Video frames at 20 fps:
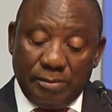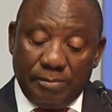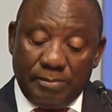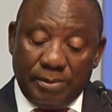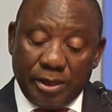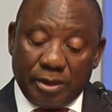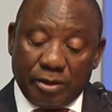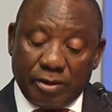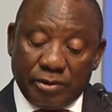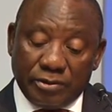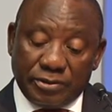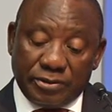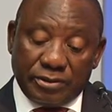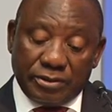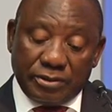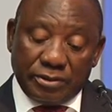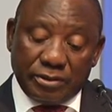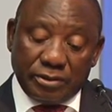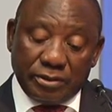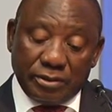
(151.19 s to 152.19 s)

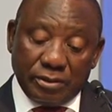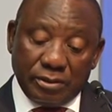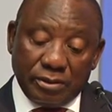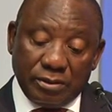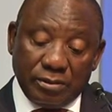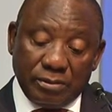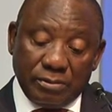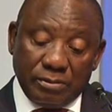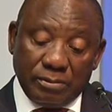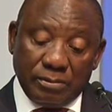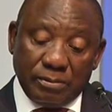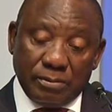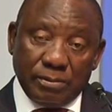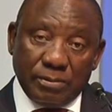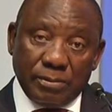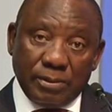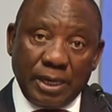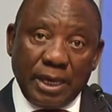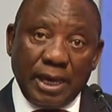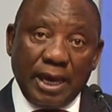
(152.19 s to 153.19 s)
because
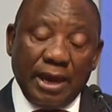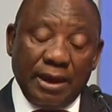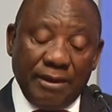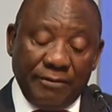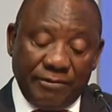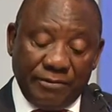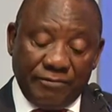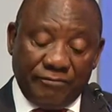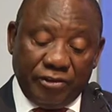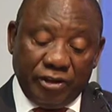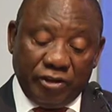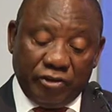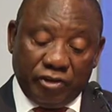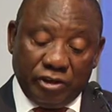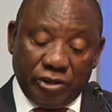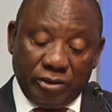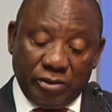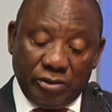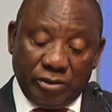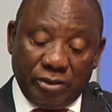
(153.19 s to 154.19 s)
they have a
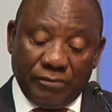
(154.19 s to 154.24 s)
vision